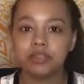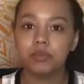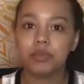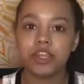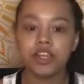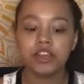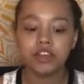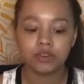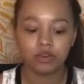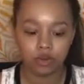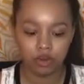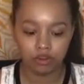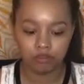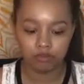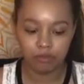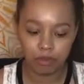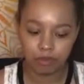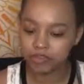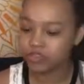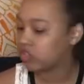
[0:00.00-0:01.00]
weird or if
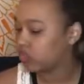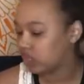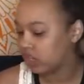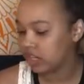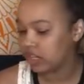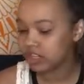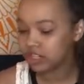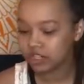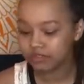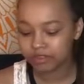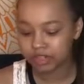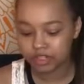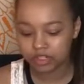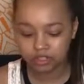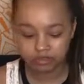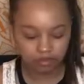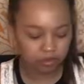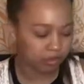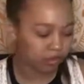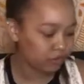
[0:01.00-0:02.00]
my positioning is different
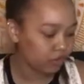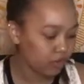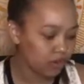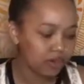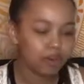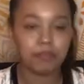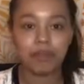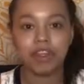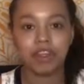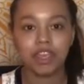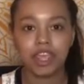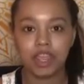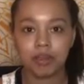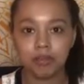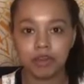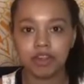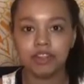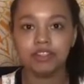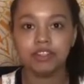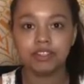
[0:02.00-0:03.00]
from before. My
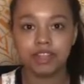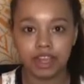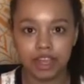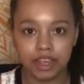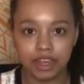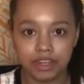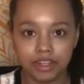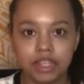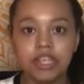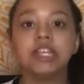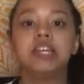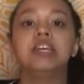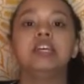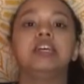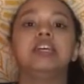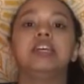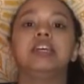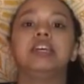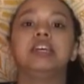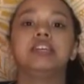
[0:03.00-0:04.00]
camera died
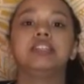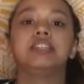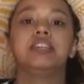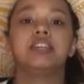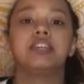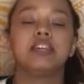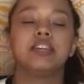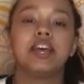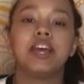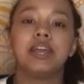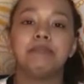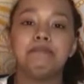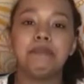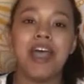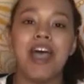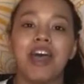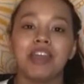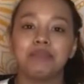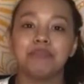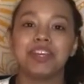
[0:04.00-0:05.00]
and I'm
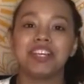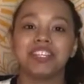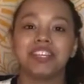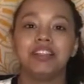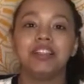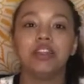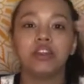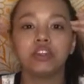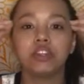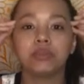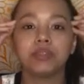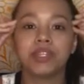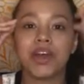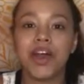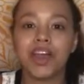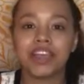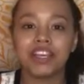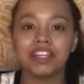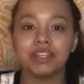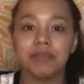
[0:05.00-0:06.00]
mad because I literally was
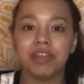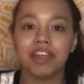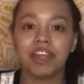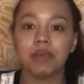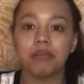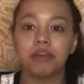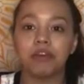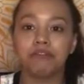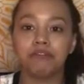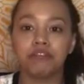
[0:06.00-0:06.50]
talking to my camera